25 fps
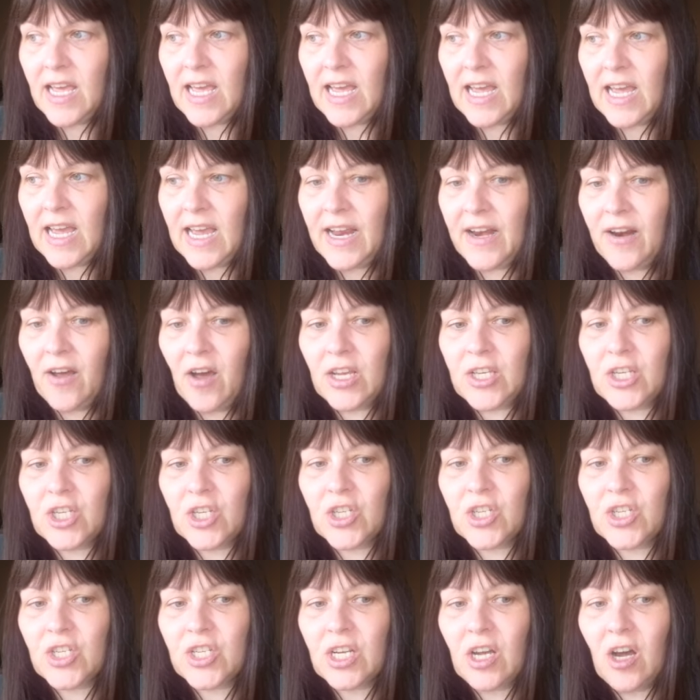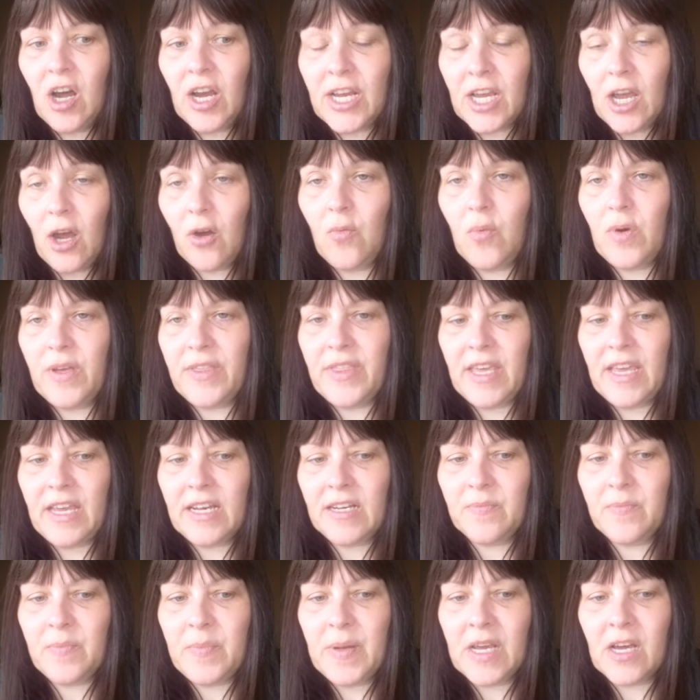And I go with it,
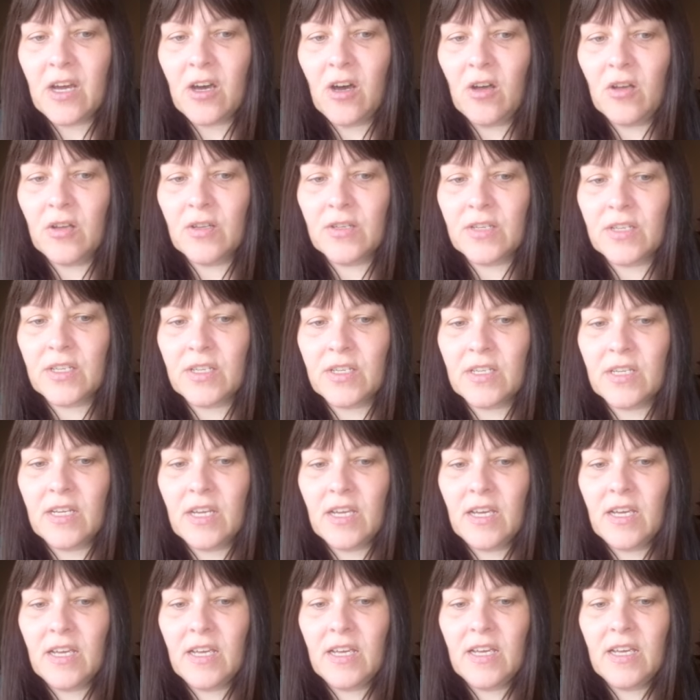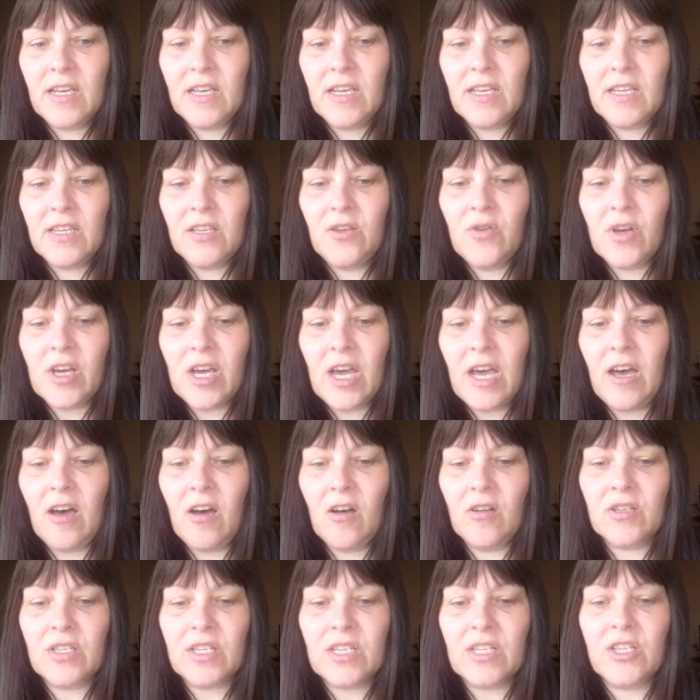because you
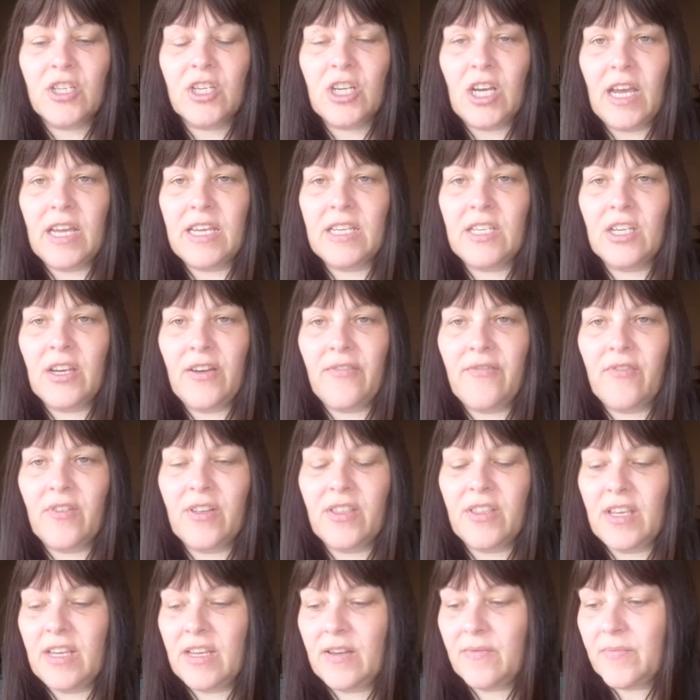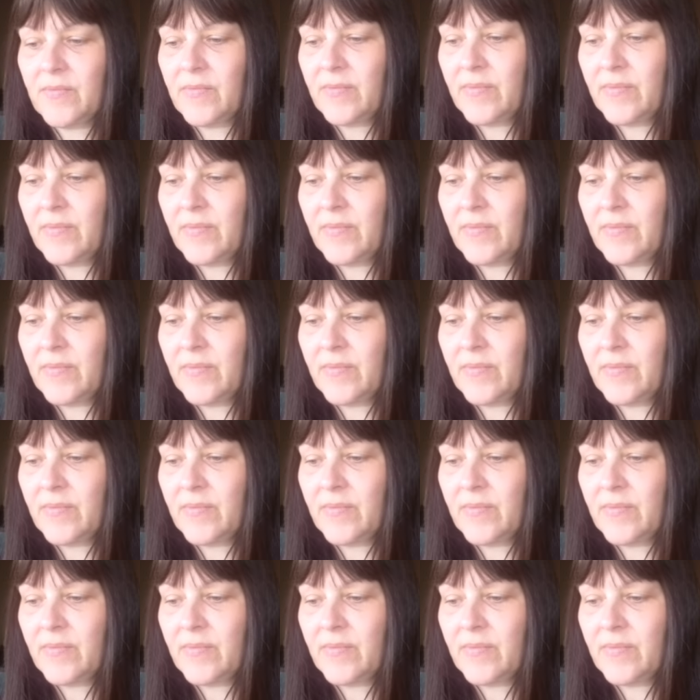can't change everything.